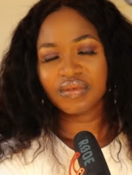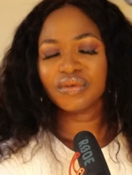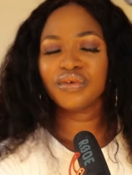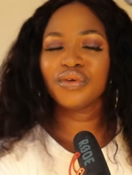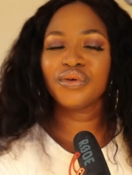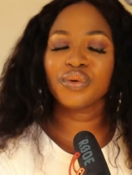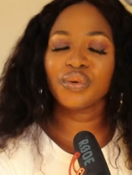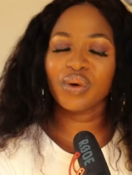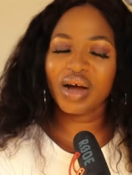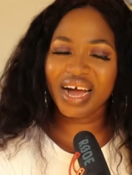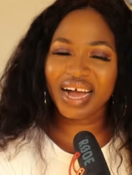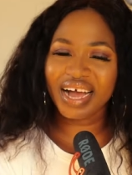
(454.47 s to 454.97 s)

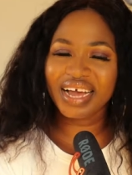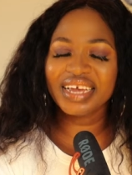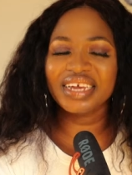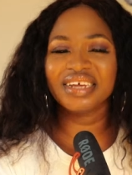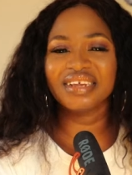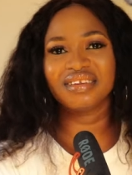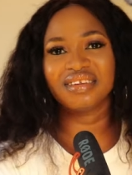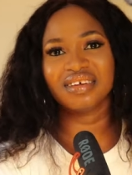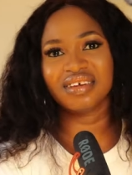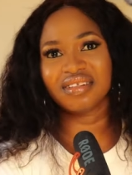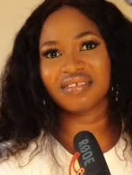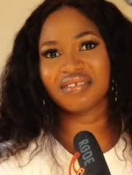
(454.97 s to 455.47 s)
you are
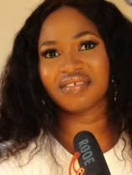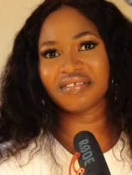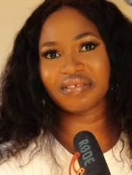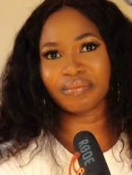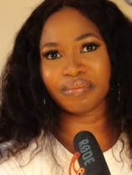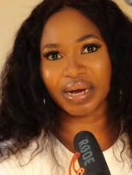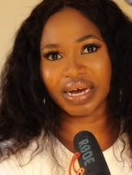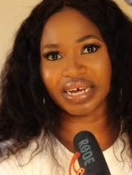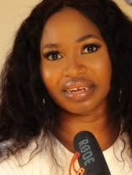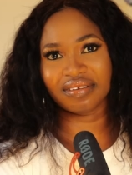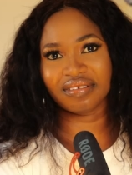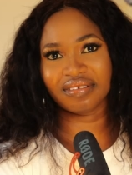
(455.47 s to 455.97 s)
indeed
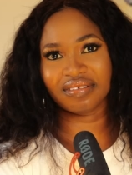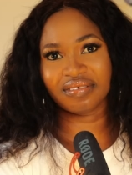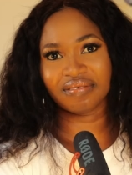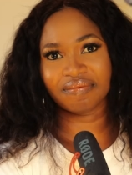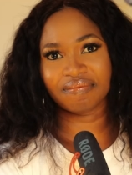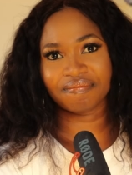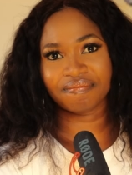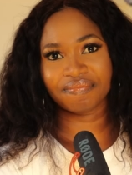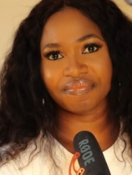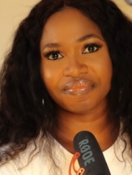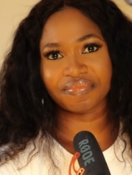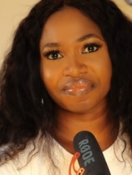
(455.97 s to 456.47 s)
smart,
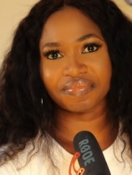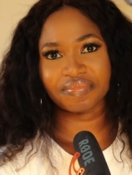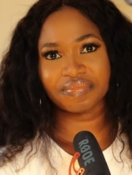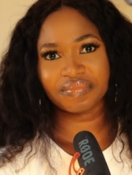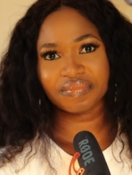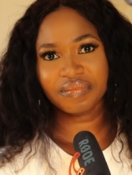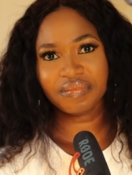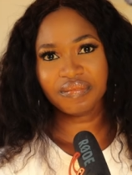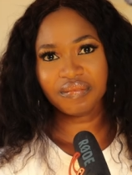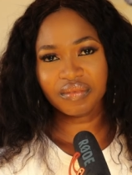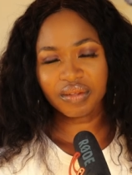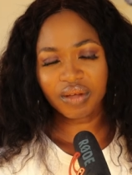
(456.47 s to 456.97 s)

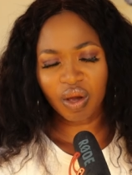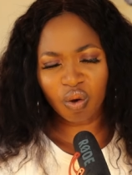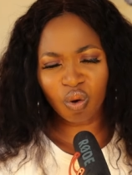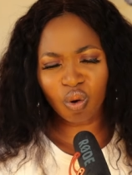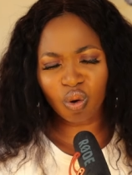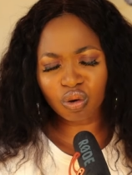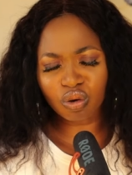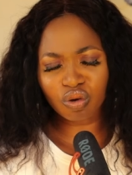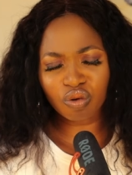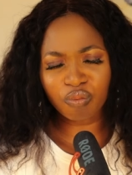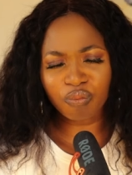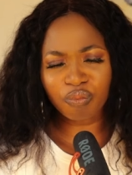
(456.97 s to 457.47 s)

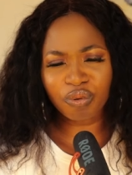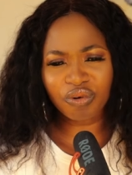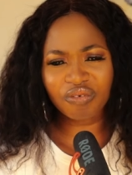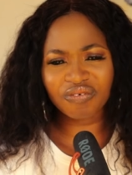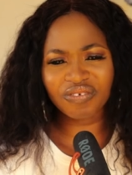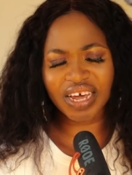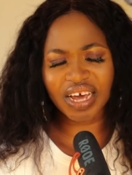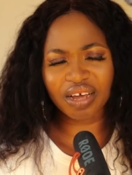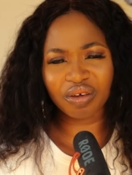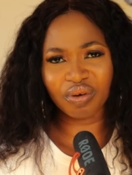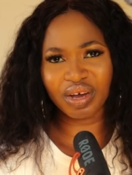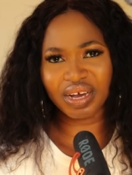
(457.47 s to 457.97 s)
or to
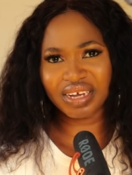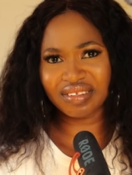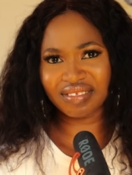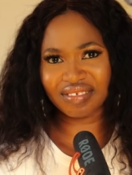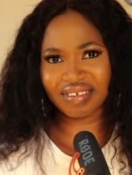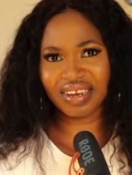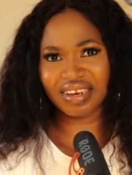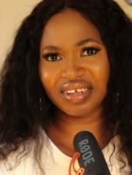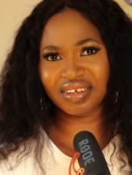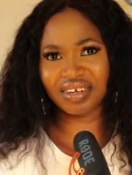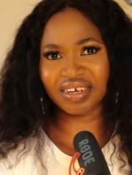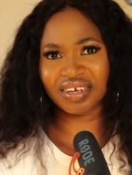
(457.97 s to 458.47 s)
prove that you are
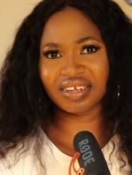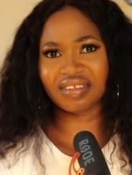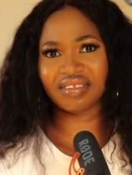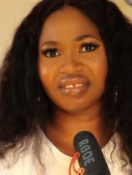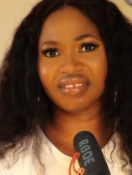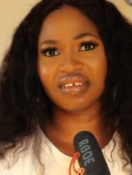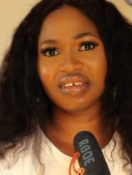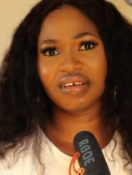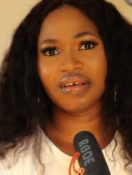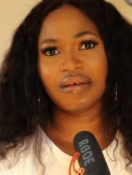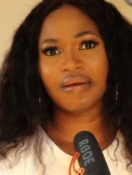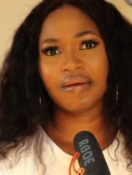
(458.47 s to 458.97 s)

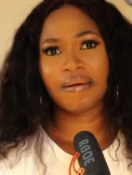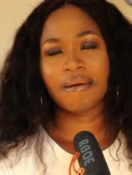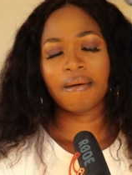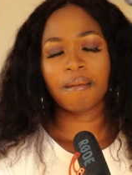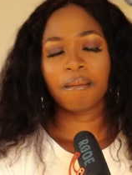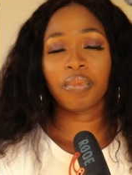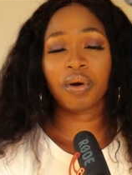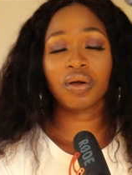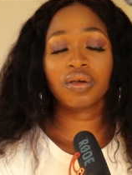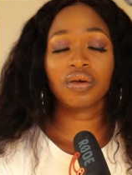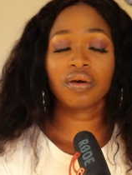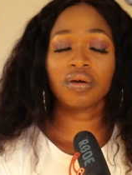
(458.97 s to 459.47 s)
intelligent.
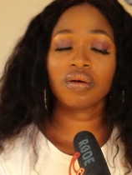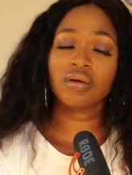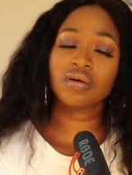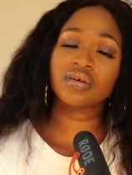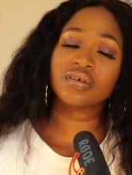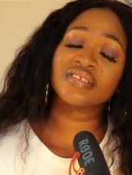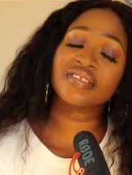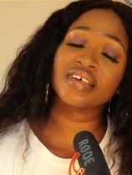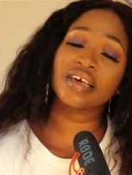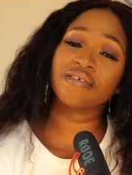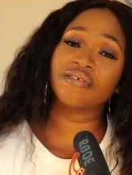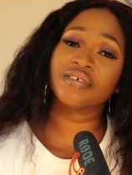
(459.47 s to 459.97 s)
But your
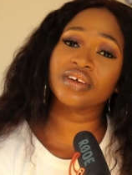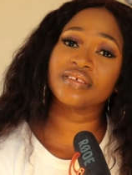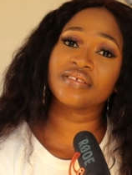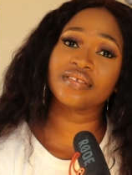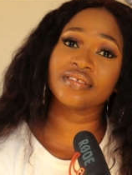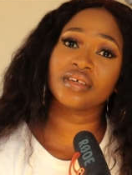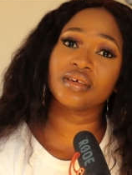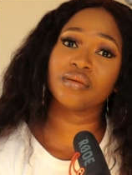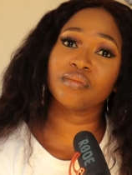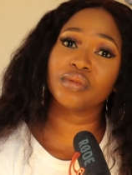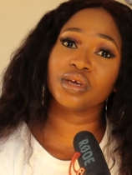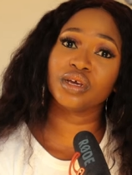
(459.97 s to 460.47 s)
low
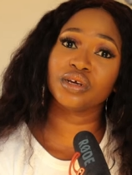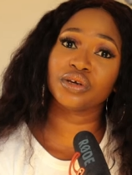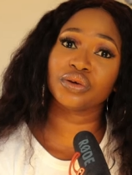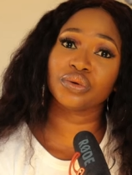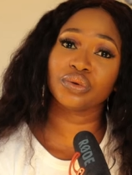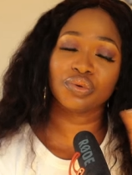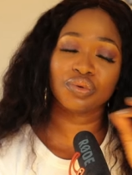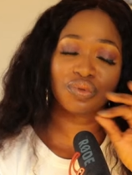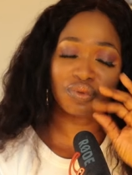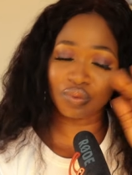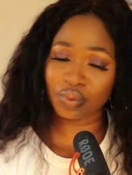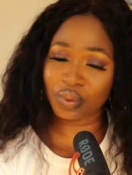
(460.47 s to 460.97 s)
self-esteem
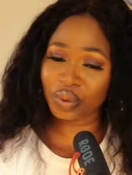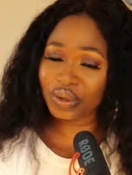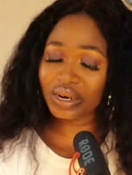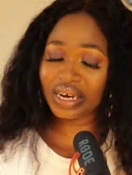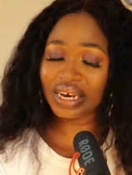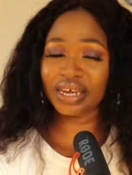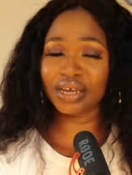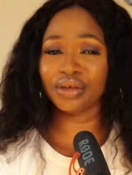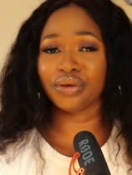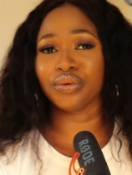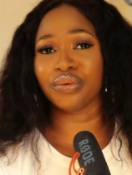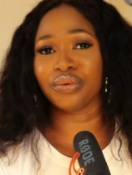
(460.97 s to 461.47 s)
issues won't
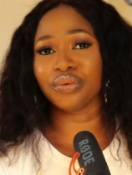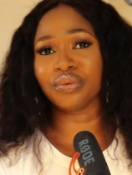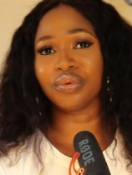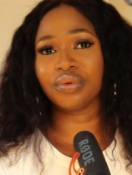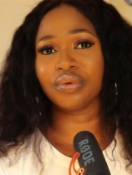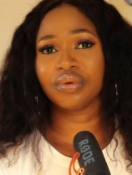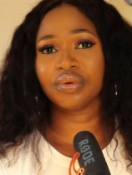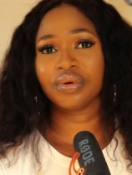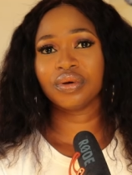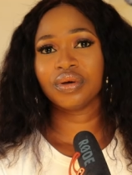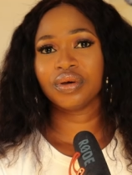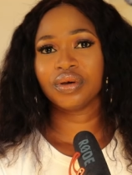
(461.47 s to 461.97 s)
let you.
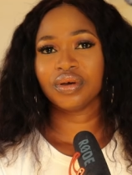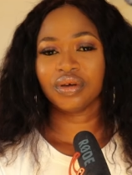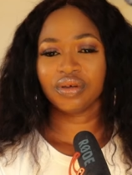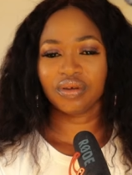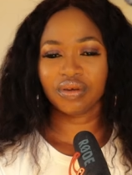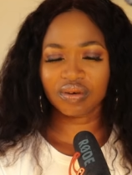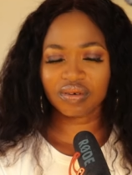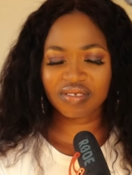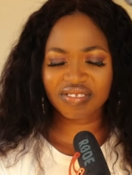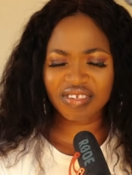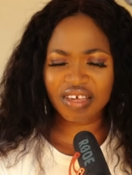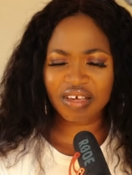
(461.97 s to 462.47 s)

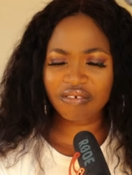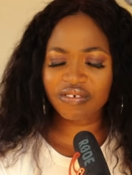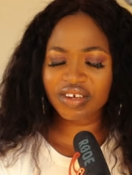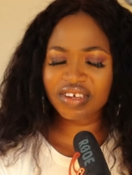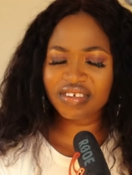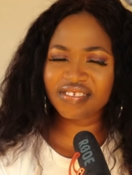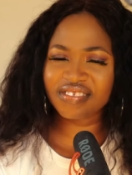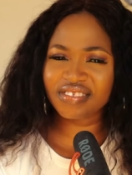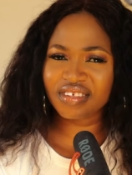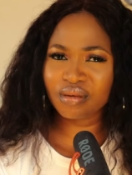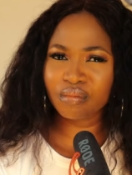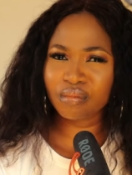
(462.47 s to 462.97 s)
Your
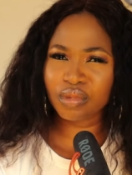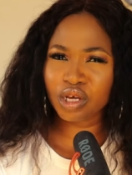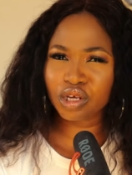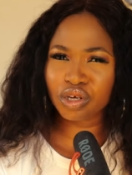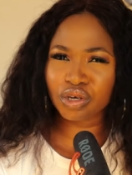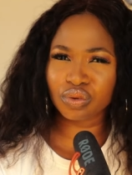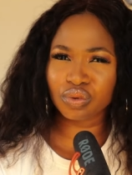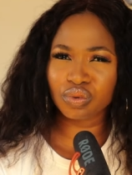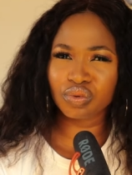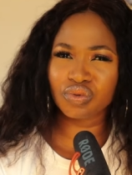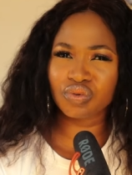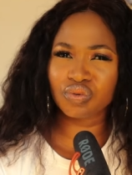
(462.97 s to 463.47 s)
self-esteem
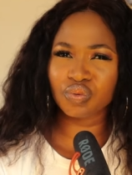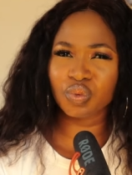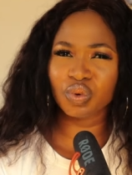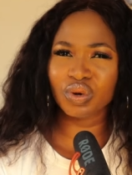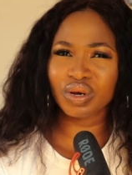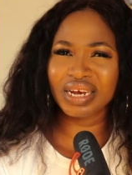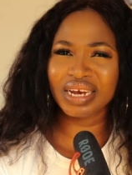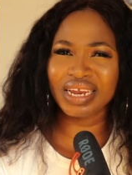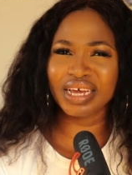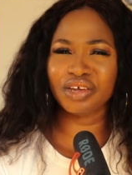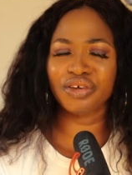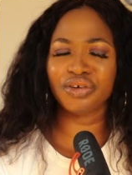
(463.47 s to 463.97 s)
issues
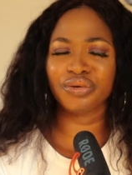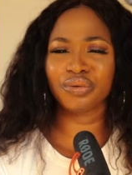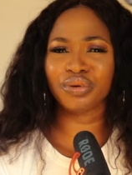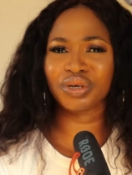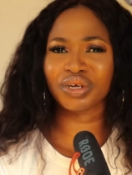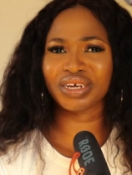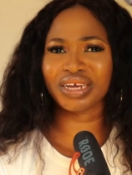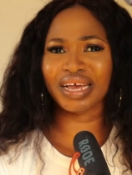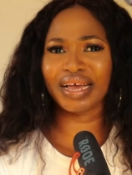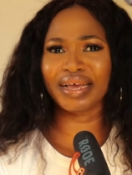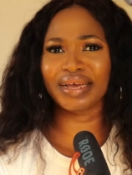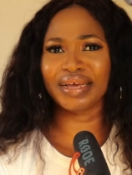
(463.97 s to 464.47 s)
won't let you
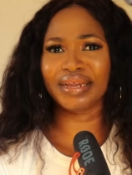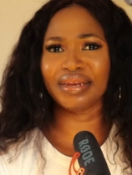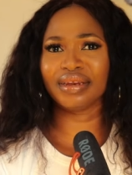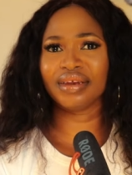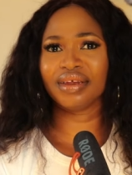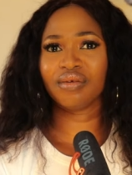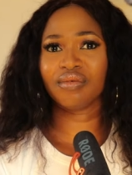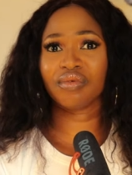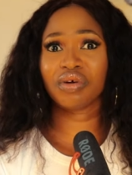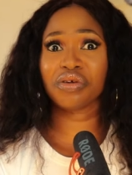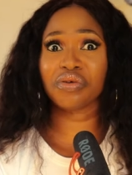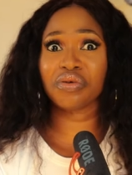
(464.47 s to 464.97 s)

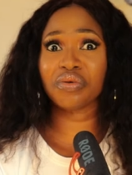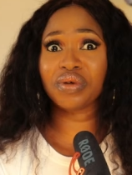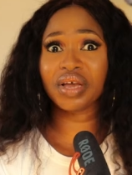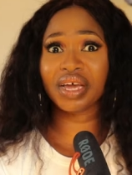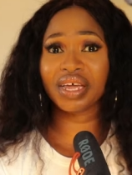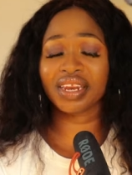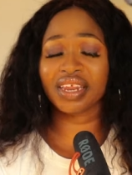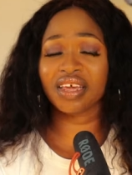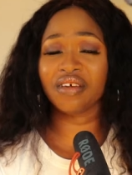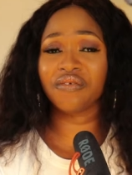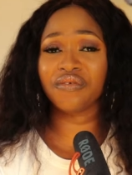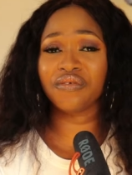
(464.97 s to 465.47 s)
shine when you
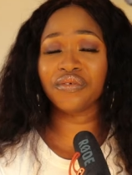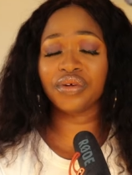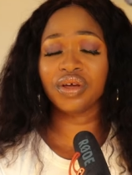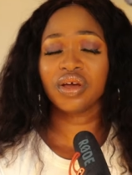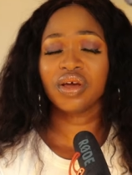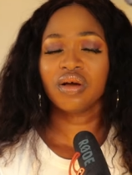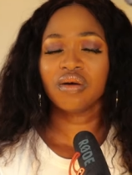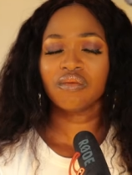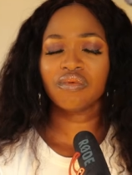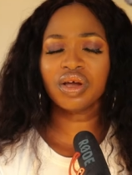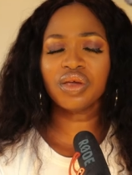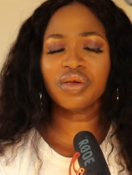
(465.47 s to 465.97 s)
get every,
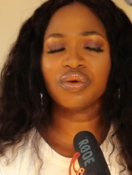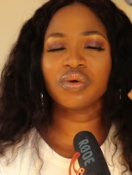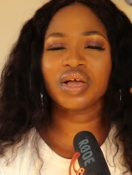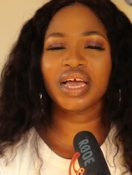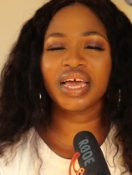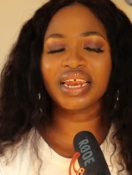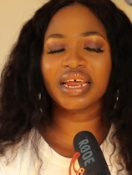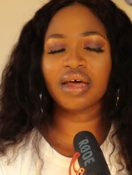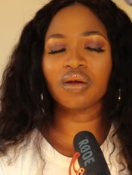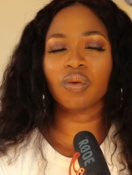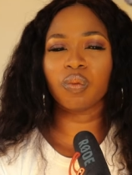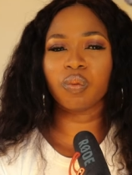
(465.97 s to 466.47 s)
when you
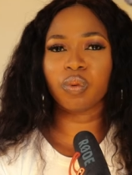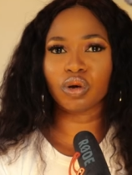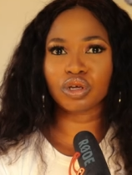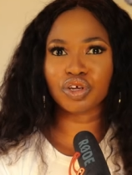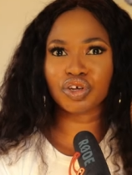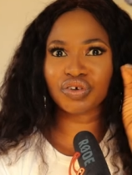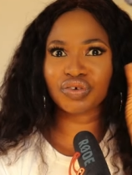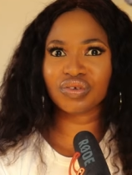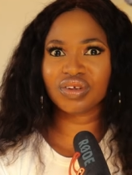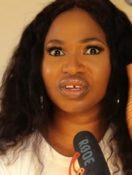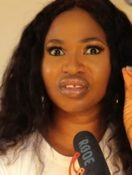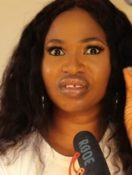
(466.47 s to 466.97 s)
get an
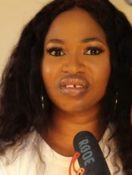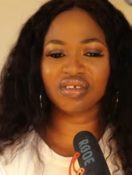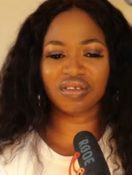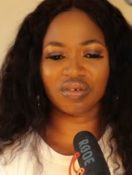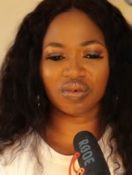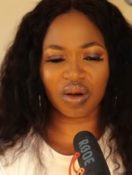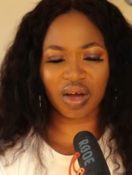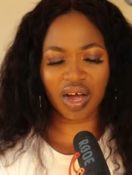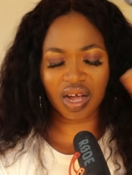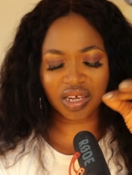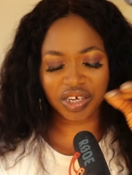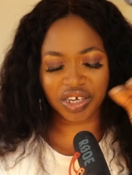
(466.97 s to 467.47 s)
opportunity
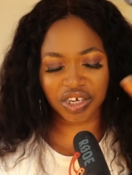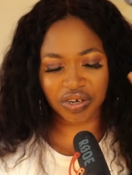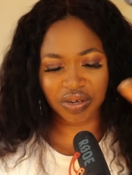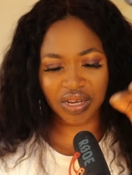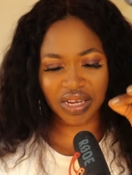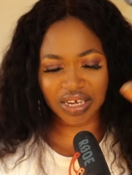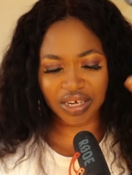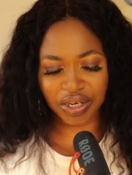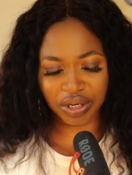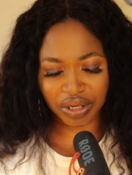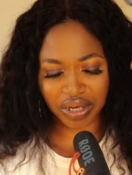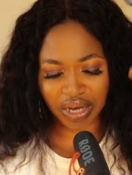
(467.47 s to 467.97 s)
to
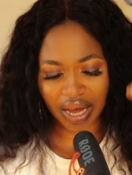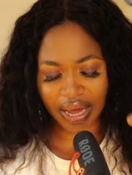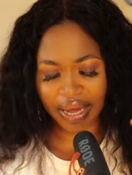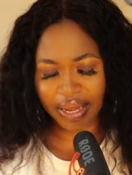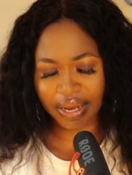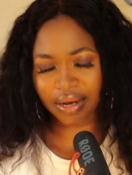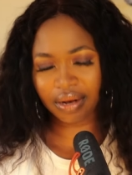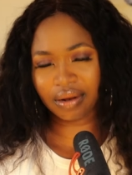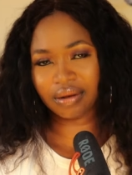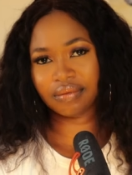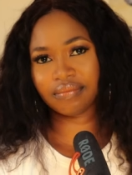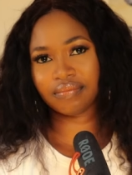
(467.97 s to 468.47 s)
actually
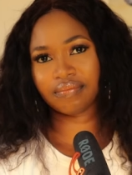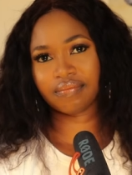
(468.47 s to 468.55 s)
shine.